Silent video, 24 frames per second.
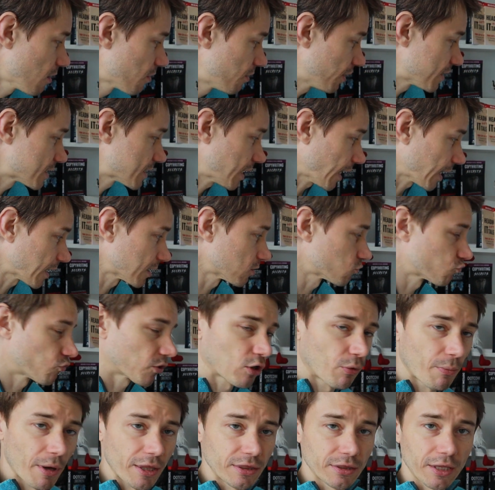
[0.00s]
The second
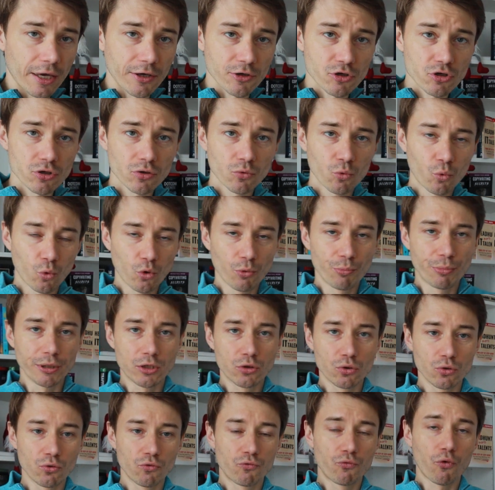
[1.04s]
recommendation would be
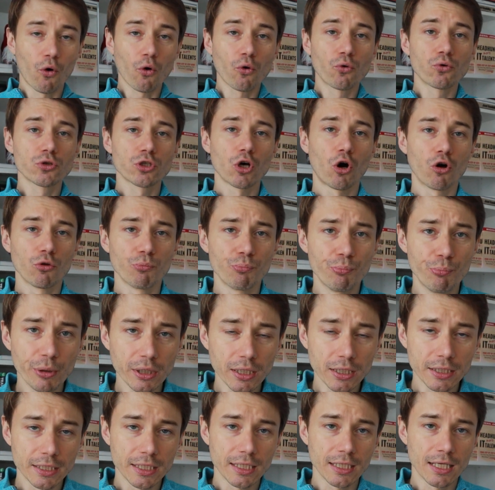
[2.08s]
to focus on
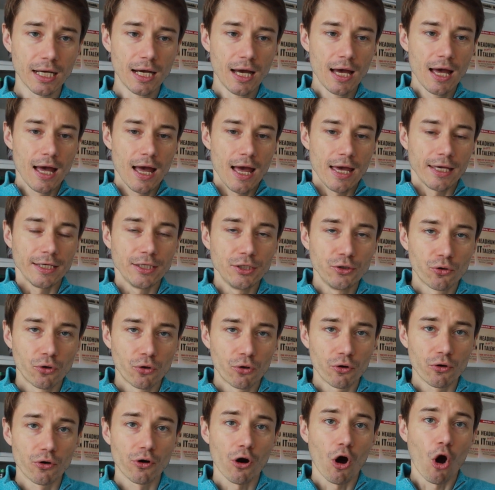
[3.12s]
building
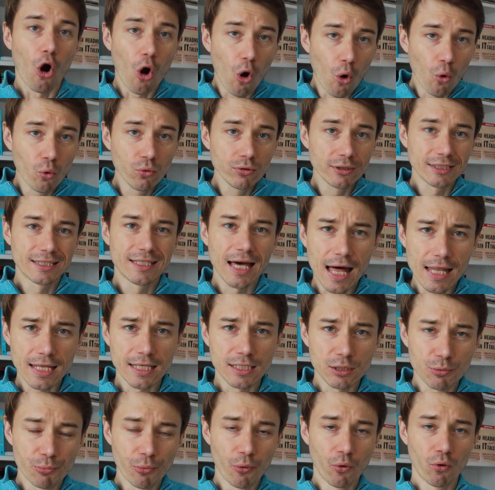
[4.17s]
your own
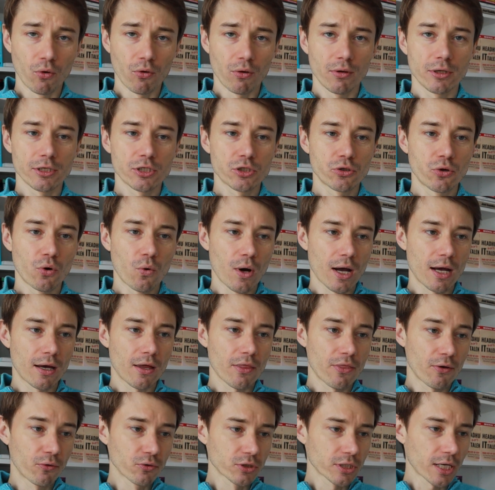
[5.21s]
talent pool.
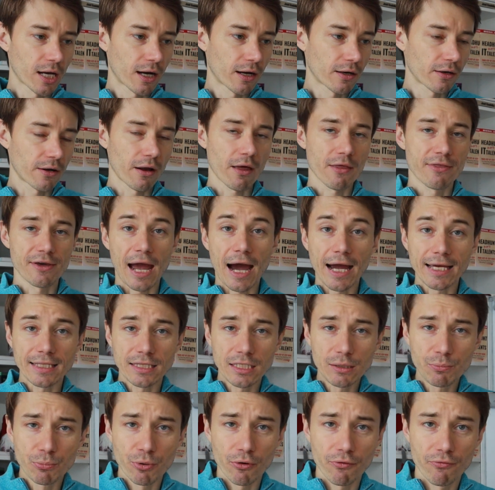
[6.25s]
So those are the
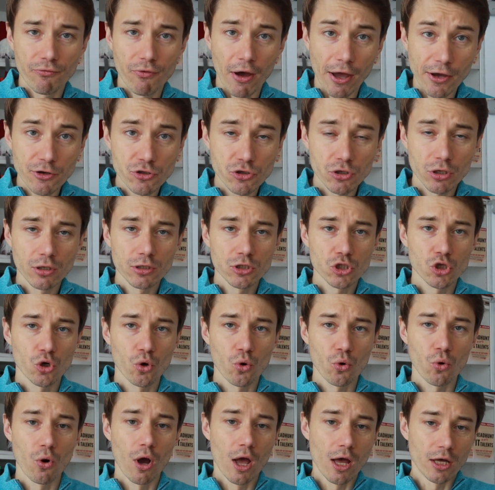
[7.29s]
IT professionals
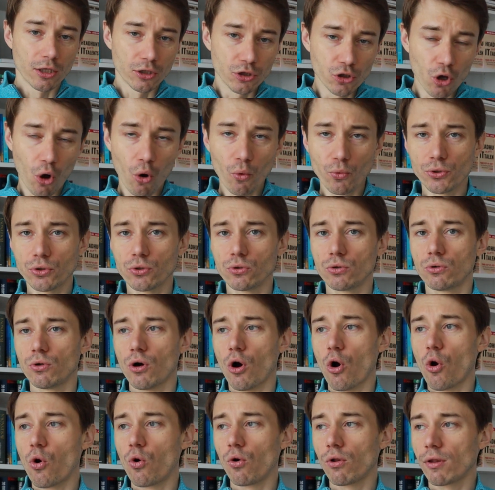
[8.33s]
who know you,
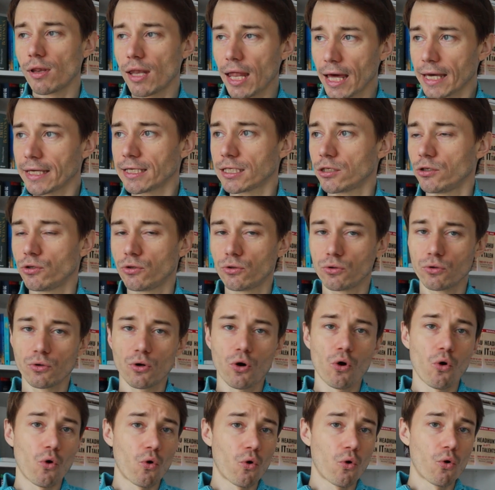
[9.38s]
who like you,
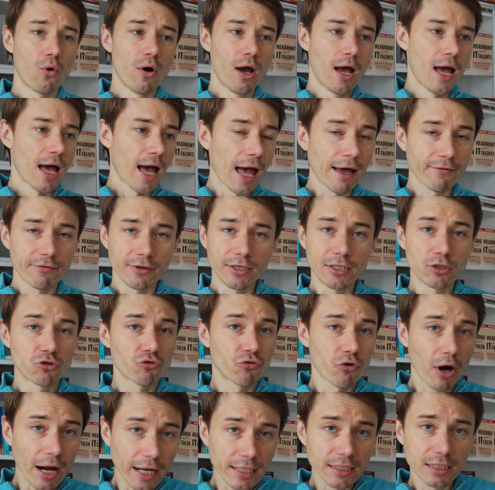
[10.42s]
who have
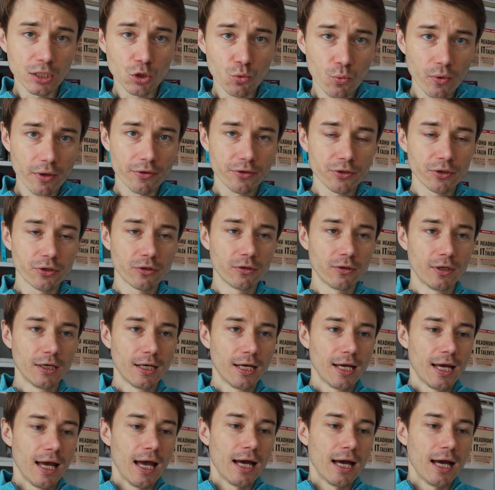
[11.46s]
interacted with you.